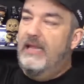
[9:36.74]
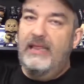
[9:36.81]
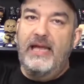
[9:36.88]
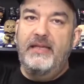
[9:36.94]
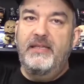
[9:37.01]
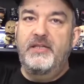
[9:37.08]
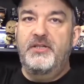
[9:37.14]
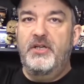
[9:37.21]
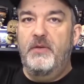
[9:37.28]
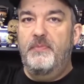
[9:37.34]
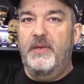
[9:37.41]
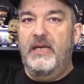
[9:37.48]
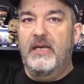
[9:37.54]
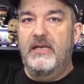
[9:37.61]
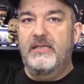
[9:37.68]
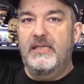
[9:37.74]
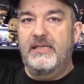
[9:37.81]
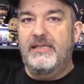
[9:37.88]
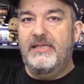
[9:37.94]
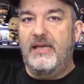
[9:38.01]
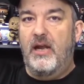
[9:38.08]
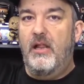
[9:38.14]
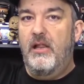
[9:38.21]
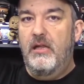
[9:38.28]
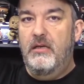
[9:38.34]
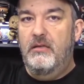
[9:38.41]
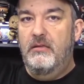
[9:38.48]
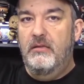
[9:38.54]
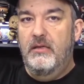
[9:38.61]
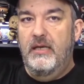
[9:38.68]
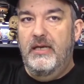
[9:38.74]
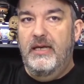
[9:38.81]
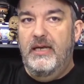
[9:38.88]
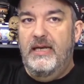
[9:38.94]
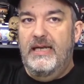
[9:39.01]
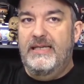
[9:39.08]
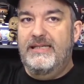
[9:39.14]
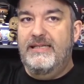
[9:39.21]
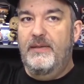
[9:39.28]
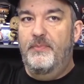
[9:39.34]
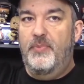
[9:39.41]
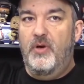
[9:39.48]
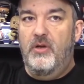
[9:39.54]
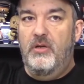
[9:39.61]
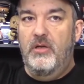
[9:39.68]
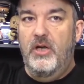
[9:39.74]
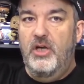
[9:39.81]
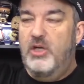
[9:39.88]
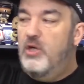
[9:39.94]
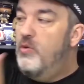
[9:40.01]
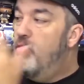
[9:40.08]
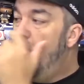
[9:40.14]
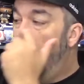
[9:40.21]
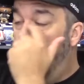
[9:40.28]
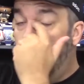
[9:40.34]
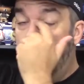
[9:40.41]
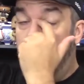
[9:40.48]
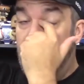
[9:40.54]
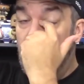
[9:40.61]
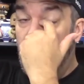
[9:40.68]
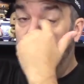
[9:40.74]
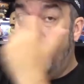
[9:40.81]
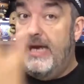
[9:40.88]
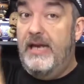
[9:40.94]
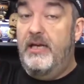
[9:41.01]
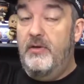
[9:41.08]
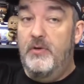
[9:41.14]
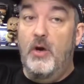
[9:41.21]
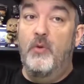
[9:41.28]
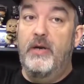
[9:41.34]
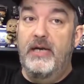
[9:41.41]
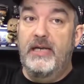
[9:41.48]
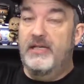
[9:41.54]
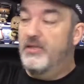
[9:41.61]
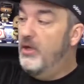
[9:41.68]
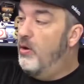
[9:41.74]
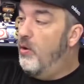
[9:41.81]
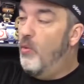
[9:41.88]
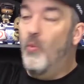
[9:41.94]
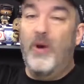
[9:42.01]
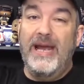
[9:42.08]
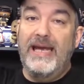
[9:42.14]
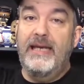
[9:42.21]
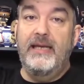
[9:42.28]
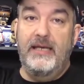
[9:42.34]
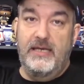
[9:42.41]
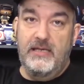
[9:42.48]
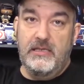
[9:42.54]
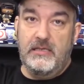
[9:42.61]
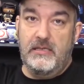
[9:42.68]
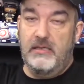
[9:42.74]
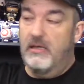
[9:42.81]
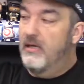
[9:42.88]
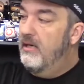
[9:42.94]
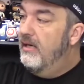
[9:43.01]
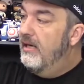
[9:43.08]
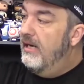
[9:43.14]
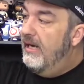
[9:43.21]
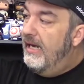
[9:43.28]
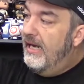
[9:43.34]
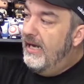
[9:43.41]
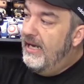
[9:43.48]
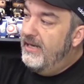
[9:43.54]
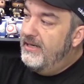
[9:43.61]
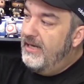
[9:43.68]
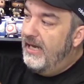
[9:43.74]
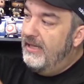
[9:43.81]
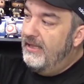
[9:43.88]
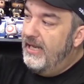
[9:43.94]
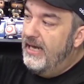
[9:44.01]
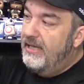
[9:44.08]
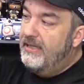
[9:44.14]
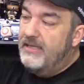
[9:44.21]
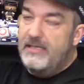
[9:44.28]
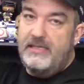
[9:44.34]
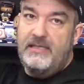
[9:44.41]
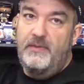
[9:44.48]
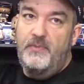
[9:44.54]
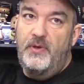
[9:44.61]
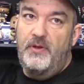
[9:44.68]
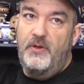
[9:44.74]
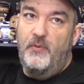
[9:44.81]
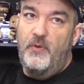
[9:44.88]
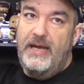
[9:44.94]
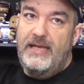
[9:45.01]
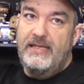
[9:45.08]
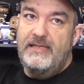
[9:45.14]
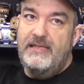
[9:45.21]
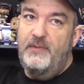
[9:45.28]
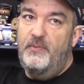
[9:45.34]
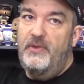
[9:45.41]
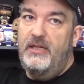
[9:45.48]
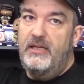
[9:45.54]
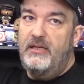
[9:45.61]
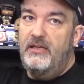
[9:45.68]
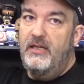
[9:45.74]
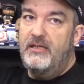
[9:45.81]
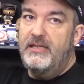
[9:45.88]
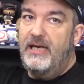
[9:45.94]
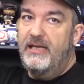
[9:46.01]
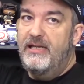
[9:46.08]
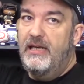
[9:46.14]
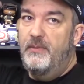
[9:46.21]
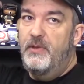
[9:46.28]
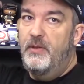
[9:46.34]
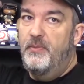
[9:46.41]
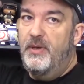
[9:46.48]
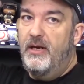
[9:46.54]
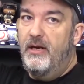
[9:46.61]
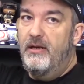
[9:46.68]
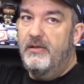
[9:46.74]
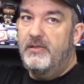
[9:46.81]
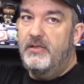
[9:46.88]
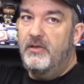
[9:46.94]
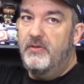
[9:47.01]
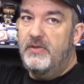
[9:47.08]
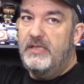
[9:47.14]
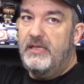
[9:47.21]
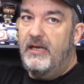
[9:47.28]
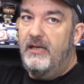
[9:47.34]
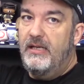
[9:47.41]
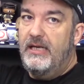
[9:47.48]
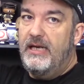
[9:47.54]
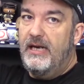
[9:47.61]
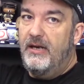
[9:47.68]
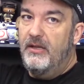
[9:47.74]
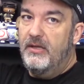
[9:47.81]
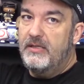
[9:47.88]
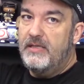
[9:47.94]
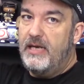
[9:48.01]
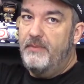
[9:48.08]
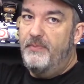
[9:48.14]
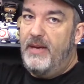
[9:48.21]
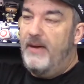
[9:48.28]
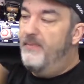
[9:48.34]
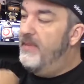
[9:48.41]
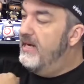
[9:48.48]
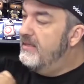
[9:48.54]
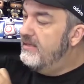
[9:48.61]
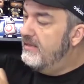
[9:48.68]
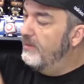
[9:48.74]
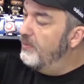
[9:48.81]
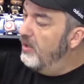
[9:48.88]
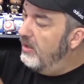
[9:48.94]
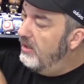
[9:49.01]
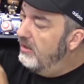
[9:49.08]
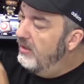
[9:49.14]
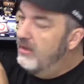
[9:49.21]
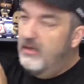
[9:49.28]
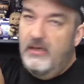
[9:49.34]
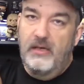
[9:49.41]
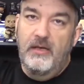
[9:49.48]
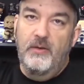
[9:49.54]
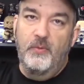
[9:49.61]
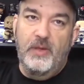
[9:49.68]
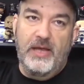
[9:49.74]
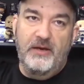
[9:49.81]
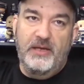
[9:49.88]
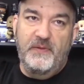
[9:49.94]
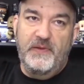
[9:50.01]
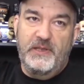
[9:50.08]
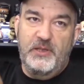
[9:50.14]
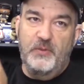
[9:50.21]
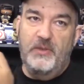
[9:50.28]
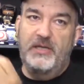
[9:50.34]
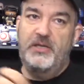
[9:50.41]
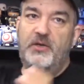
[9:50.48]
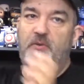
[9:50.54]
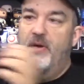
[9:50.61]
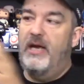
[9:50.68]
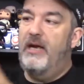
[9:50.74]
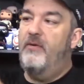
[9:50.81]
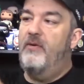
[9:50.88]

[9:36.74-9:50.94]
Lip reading: like the shirt because it's subtle. It's simple. If you look at it, you know what it is. You know what Wayne is. And I like the symbol, the Wayne symbol. It looks like a W, but it also subtly kind of looks like Batman symbol, without giving too much away,